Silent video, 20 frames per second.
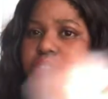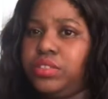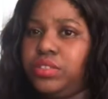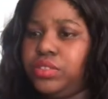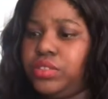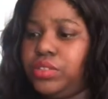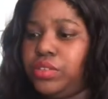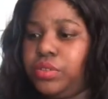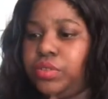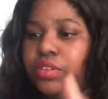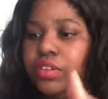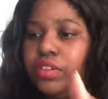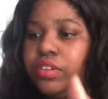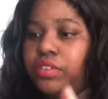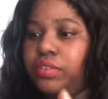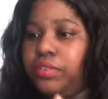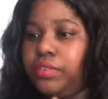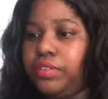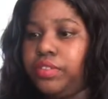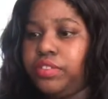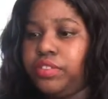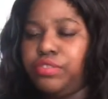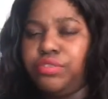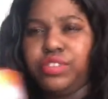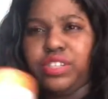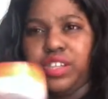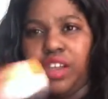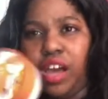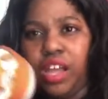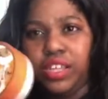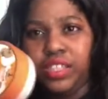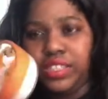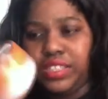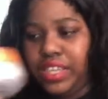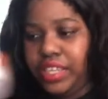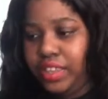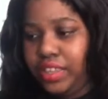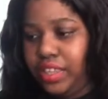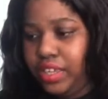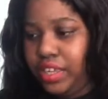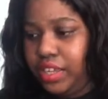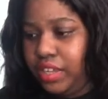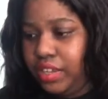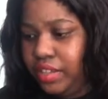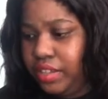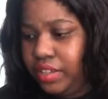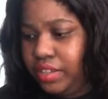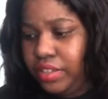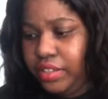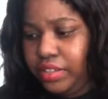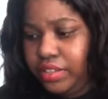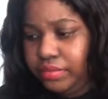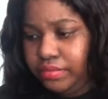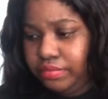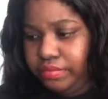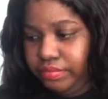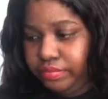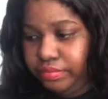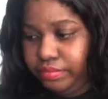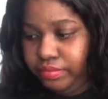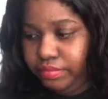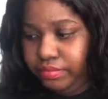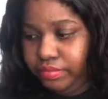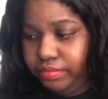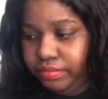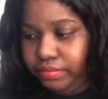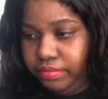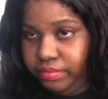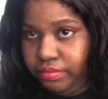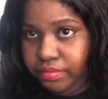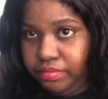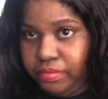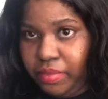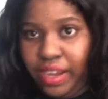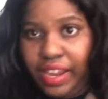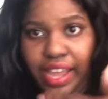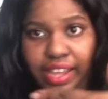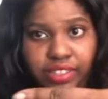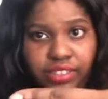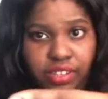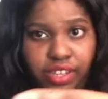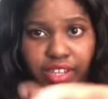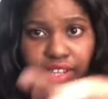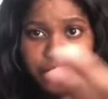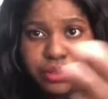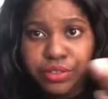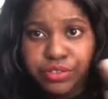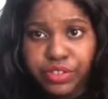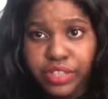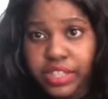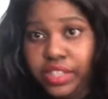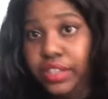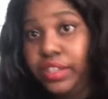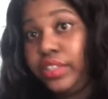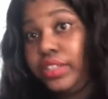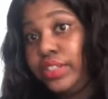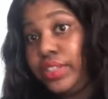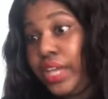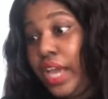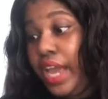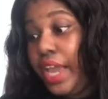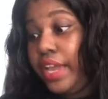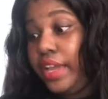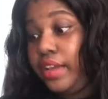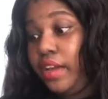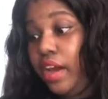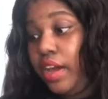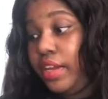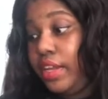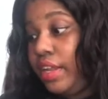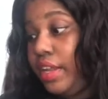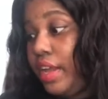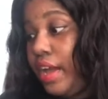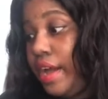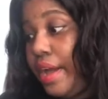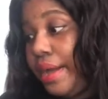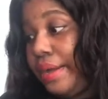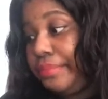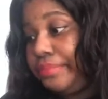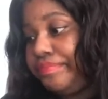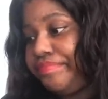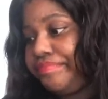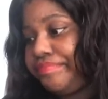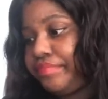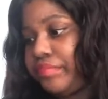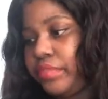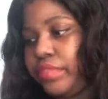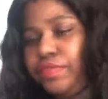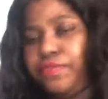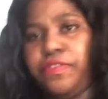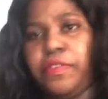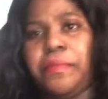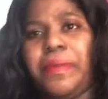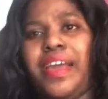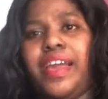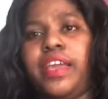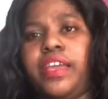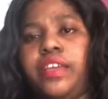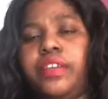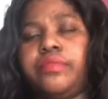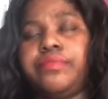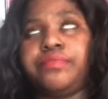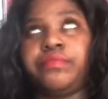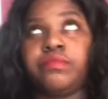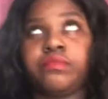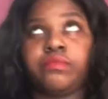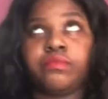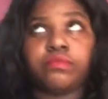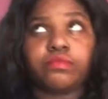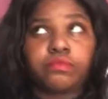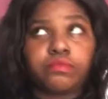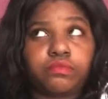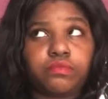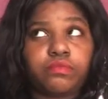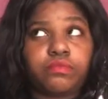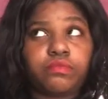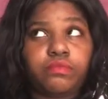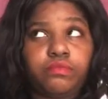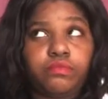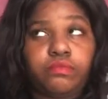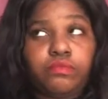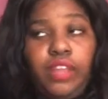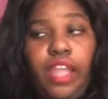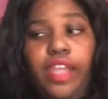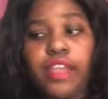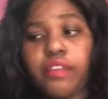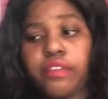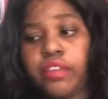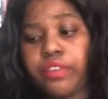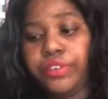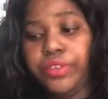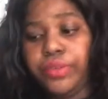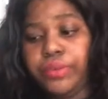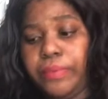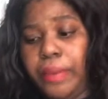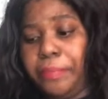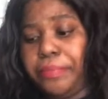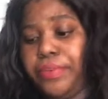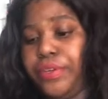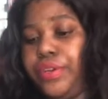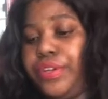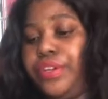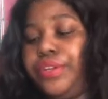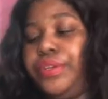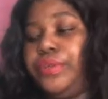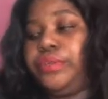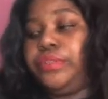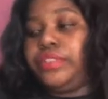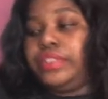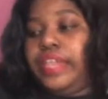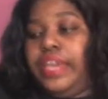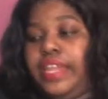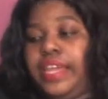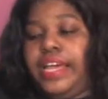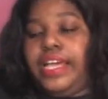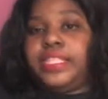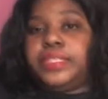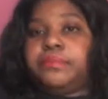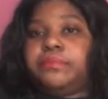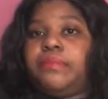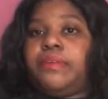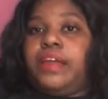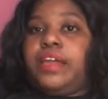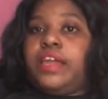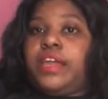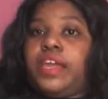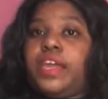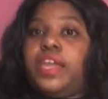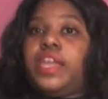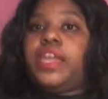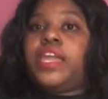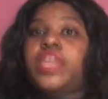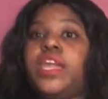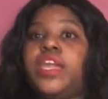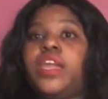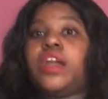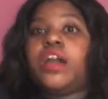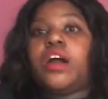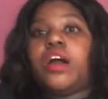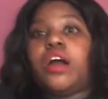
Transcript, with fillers: or so on, or $3 I think. But I saw that it was really good, so I got it. For my, I'm gonna use that as my